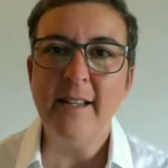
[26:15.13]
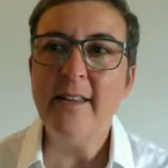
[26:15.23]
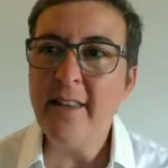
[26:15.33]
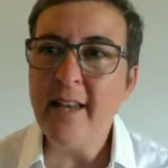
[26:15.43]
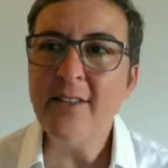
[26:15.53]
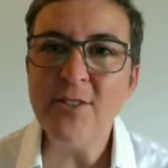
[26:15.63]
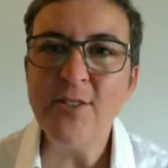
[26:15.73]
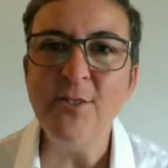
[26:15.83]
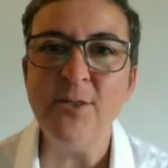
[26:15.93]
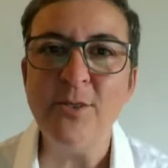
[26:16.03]
And they
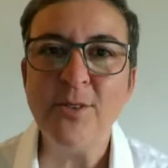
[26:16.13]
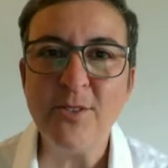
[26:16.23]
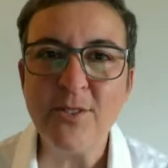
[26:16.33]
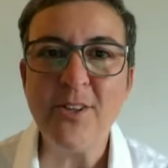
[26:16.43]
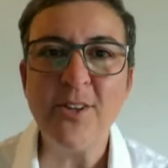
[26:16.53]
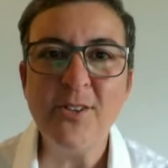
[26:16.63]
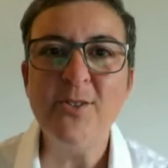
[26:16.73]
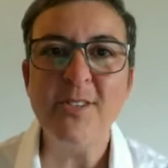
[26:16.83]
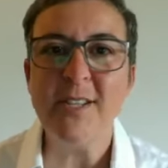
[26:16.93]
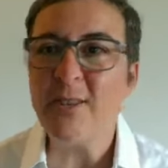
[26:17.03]
too could start
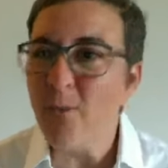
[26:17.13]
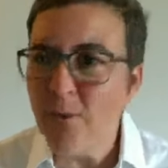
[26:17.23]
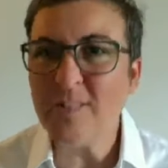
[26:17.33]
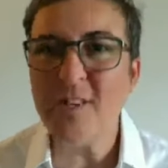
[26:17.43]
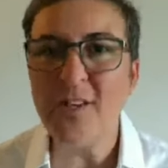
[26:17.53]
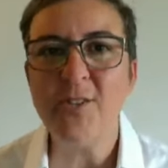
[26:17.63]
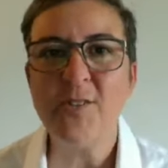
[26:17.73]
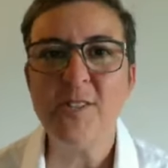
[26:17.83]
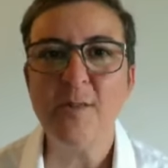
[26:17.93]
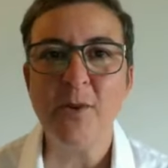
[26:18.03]
using, will start
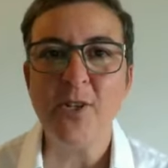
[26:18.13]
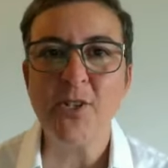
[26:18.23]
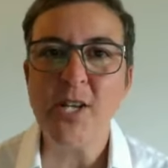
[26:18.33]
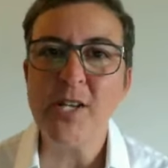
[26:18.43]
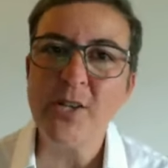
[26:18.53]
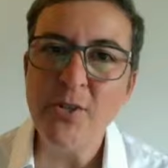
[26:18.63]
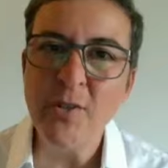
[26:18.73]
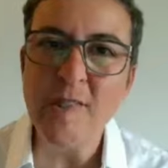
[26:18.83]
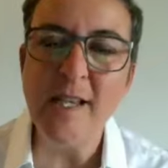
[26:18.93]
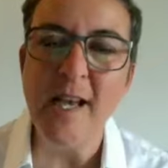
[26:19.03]
using the blockchain, and
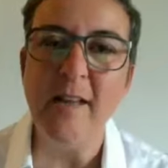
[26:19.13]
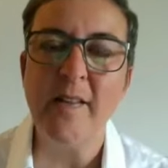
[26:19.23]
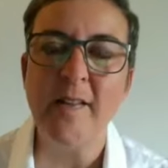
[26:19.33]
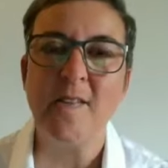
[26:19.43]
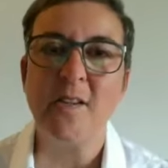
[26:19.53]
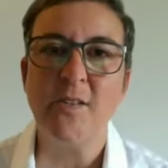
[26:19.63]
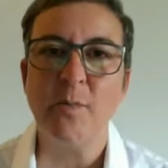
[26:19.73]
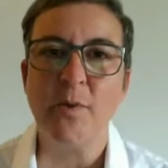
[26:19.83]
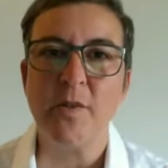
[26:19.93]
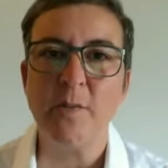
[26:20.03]
you'll see how they'll start
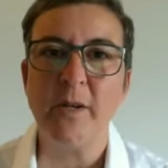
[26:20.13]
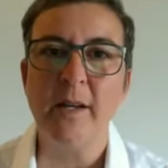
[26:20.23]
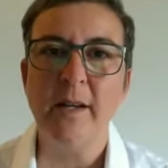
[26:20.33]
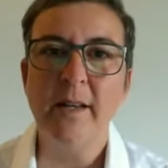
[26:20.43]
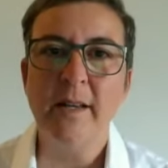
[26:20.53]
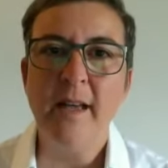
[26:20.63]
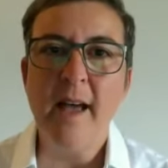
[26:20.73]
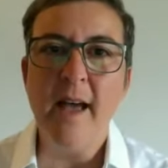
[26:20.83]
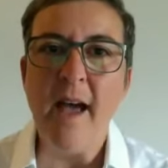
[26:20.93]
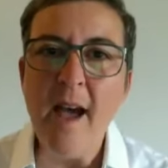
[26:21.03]
to prosper.
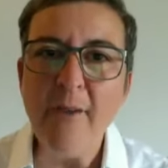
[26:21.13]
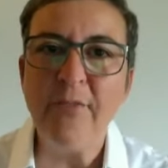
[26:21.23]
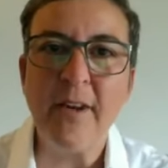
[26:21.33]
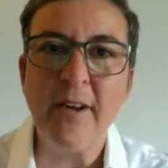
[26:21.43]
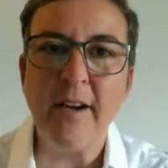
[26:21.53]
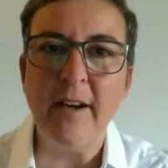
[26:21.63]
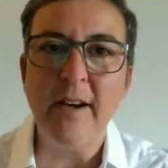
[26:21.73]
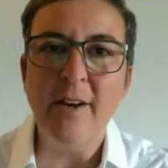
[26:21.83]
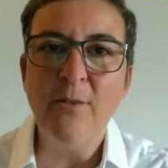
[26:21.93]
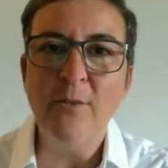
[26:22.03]

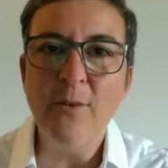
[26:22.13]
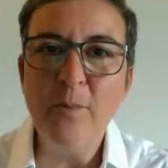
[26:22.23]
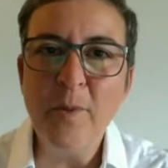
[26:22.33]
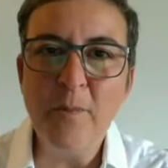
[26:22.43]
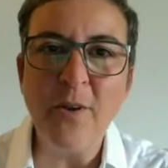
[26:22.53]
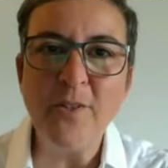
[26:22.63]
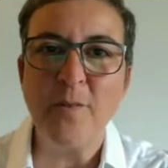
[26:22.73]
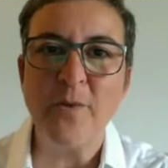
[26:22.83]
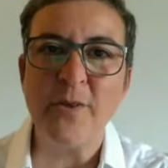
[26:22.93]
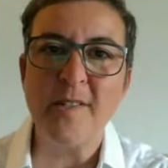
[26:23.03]
Africa will be
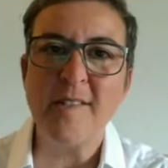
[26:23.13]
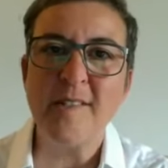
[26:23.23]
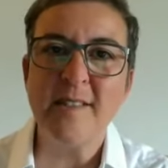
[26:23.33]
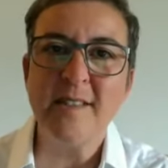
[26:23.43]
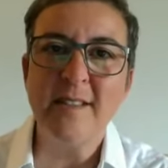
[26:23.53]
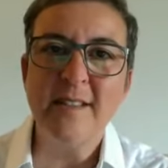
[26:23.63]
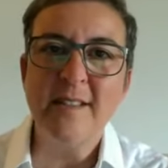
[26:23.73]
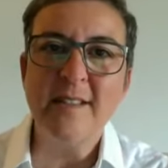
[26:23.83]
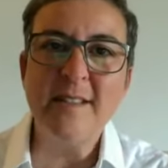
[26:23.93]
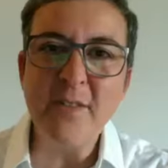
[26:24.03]
prosperous.
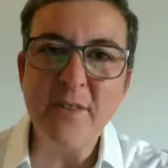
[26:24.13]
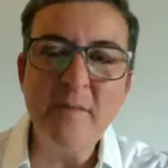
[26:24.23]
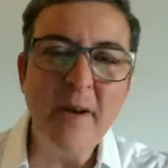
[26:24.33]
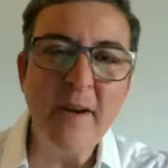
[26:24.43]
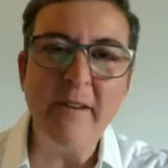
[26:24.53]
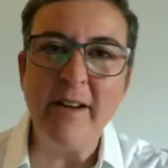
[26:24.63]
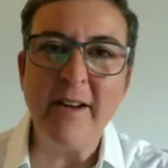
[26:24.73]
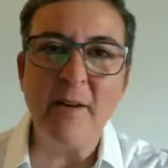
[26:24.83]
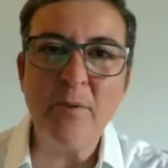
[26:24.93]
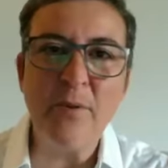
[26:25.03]
South
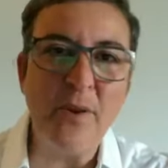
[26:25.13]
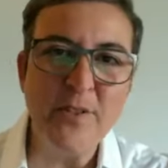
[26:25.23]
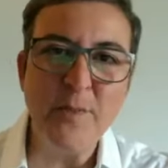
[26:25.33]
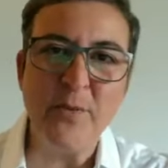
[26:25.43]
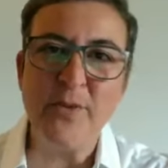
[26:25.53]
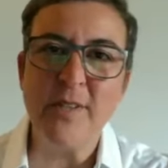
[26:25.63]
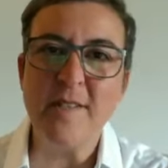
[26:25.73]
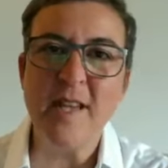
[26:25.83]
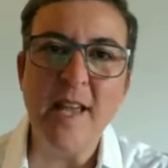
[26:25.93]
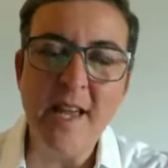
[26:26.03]
America,
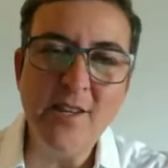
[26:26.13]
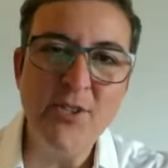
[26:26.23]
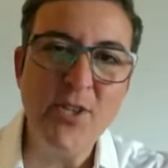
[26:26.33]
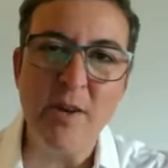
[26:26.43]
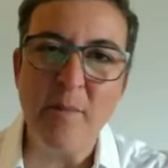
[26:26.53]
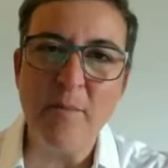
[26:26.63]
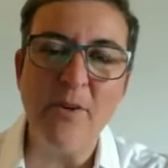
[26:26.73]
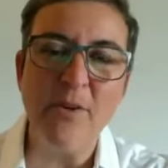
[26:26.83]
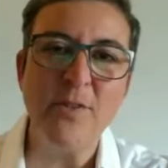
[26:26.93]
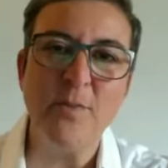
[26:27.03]
prosperous. Asia,
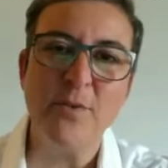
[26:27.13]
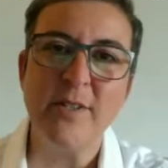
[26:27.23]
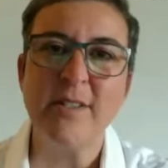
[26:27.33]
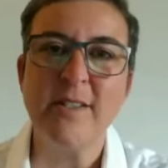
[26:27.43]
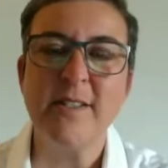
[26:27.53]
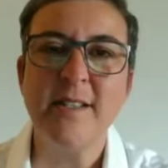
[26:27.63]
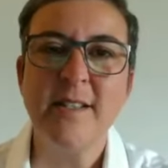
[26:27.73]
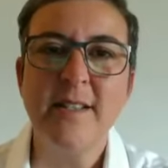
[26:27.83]
prosperous.